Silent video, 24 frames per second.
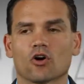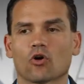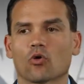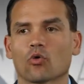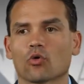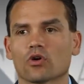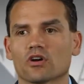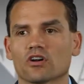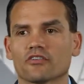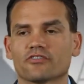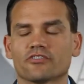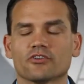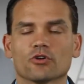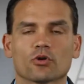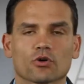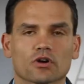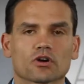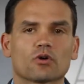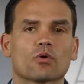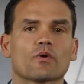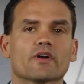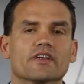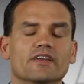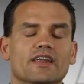Or if you're
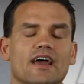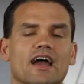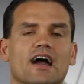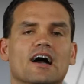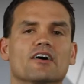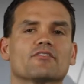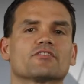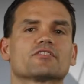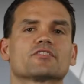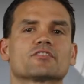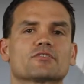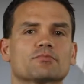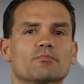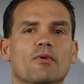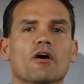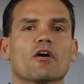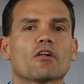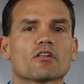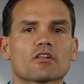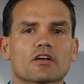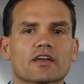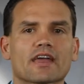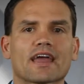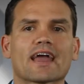going to have
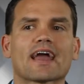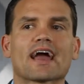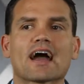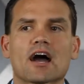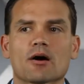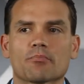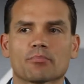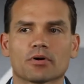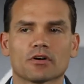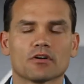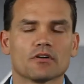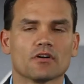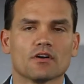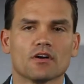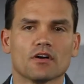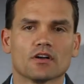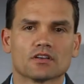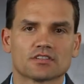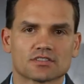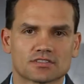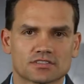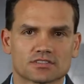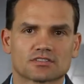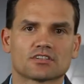small cap
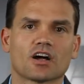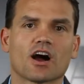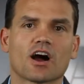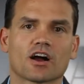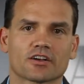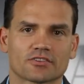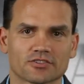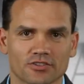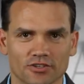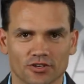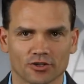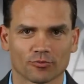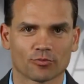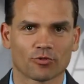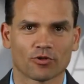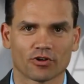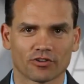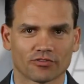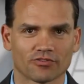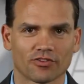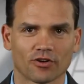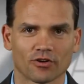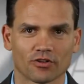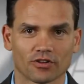stocks in your
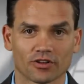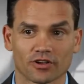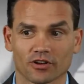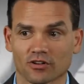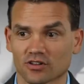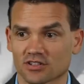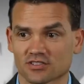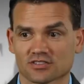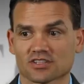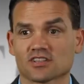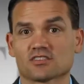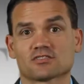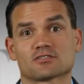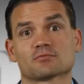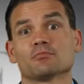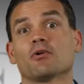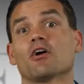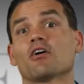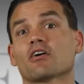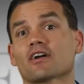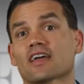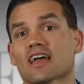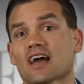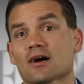portfolio, let's say
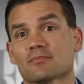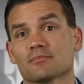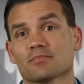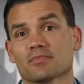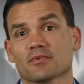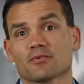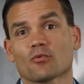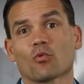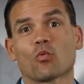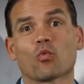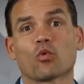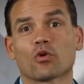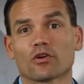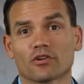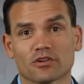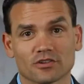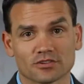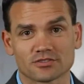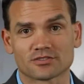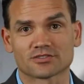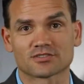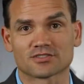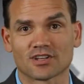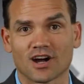small cap
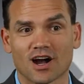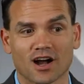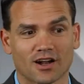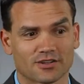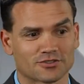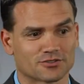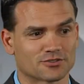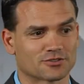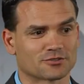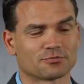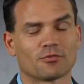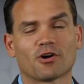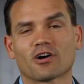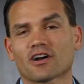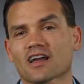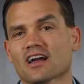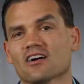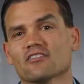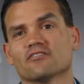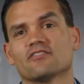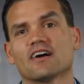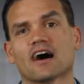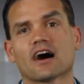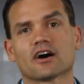world stocks or small
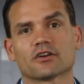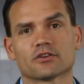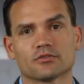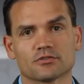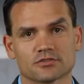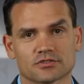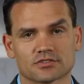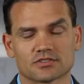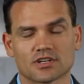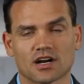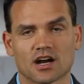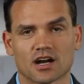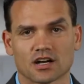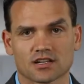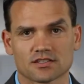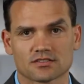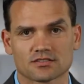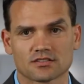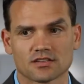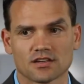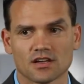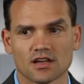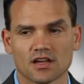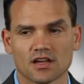cap value
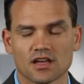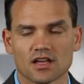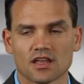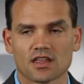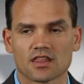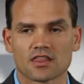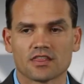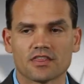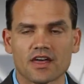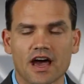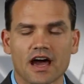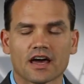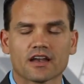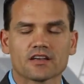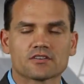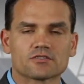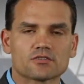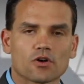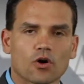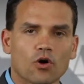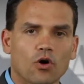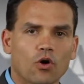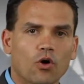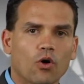stocks, that is
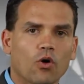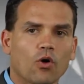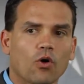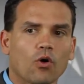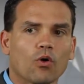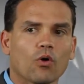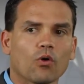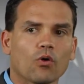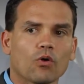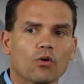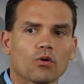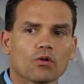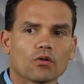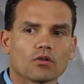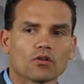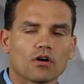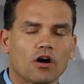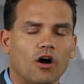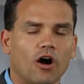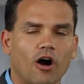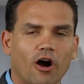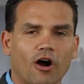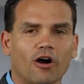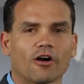a
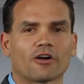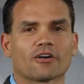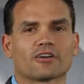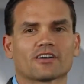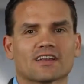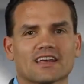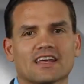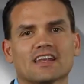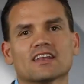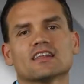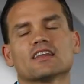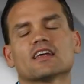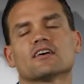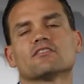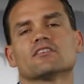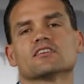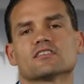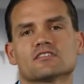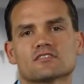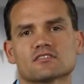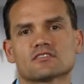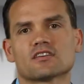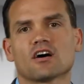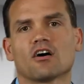whole art in and of
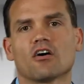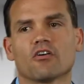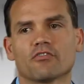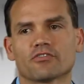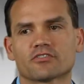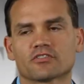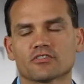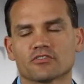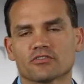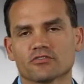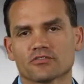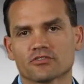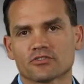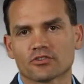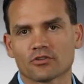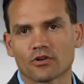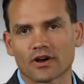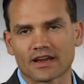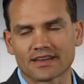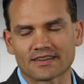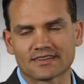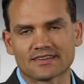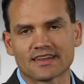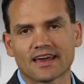itself to
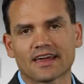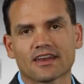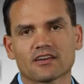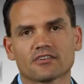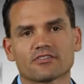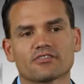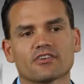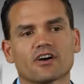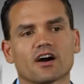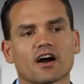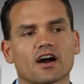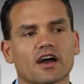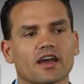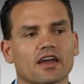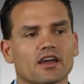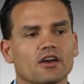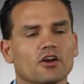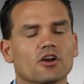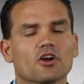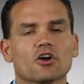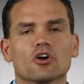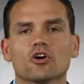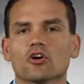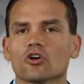identify
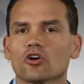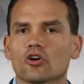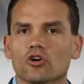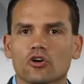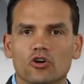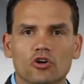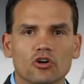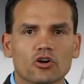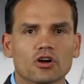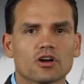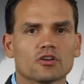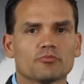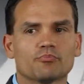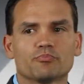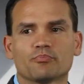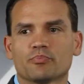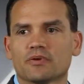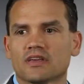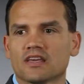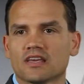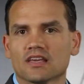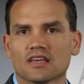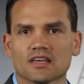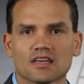good
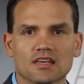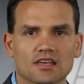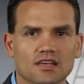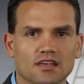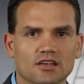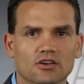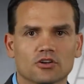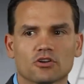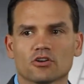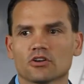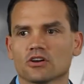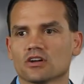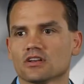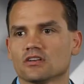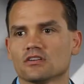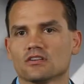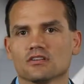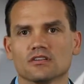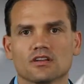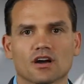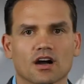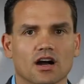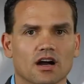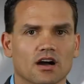PE,
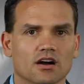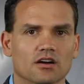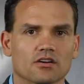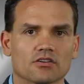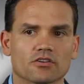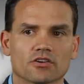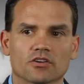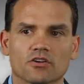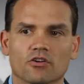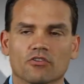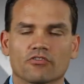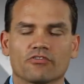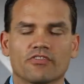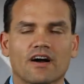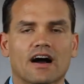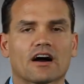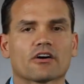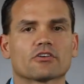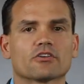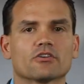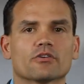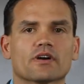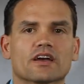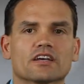good
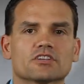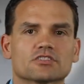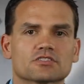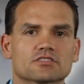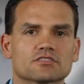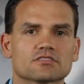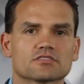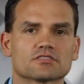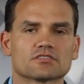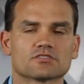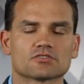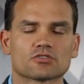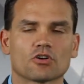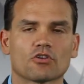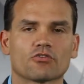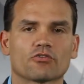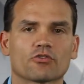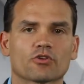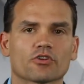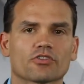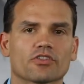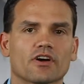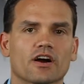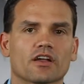valuations and so
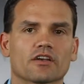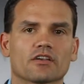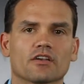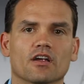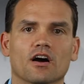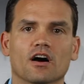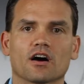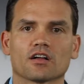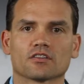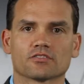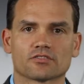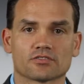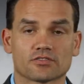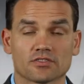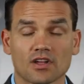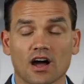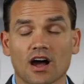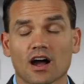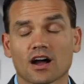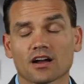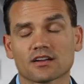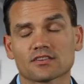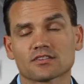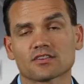forth on
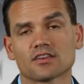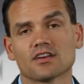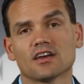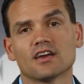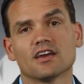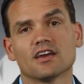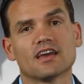stocks.